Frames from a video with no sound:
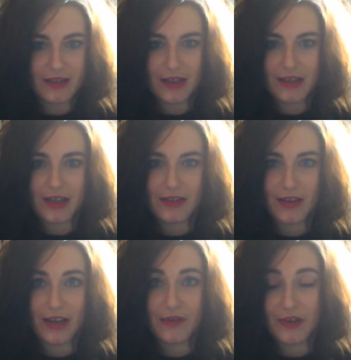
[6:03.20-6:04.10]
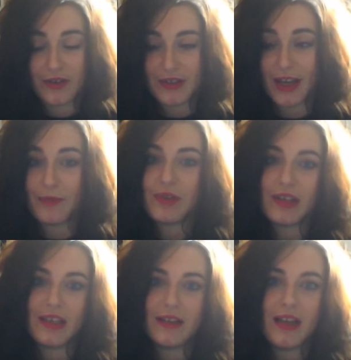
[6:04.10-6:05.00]
it takes a hell of a long time to
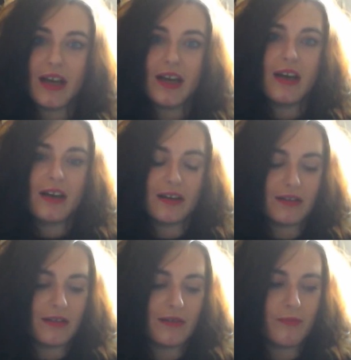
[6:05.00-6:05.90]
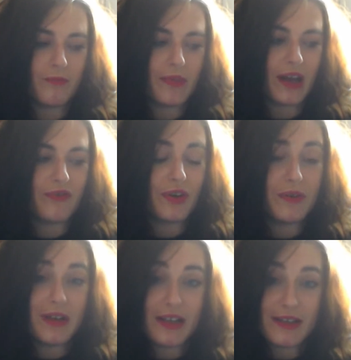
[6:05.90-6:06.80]
heal. I've
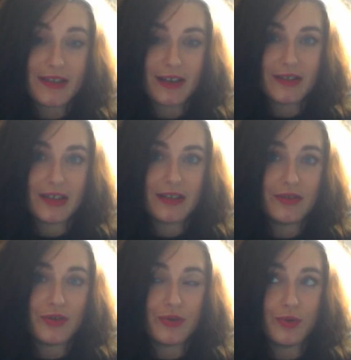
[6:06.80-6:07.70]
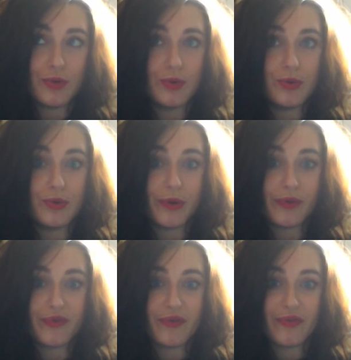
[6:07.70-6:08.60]
only started to
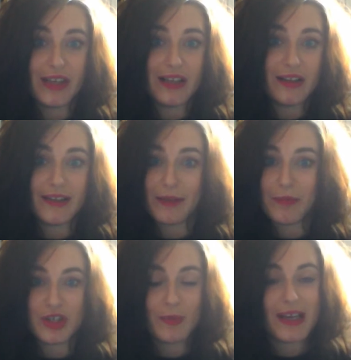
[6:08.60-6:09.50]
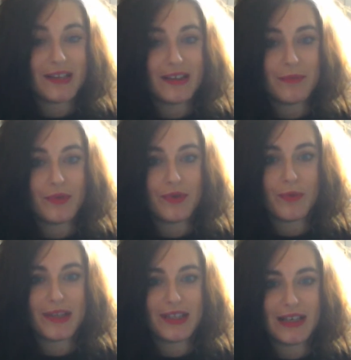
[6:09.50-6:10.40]
not feel that much pain anymore
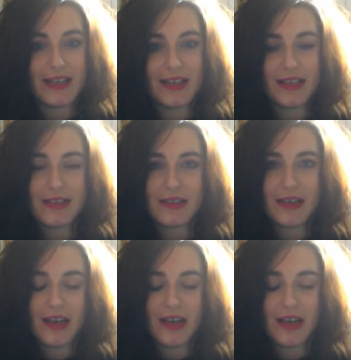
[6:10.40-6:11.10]
when they clean it.